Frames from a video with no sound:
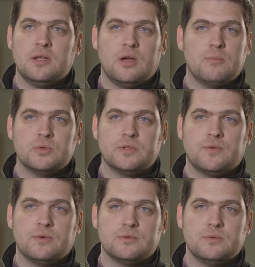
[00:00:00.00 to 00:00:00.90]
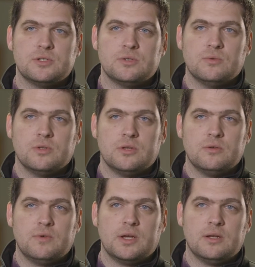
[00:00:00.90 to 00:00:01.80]
they're no more difficult to install than a
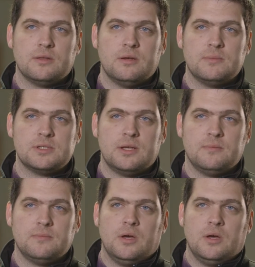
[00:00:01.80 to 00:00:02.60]
regular thermostat.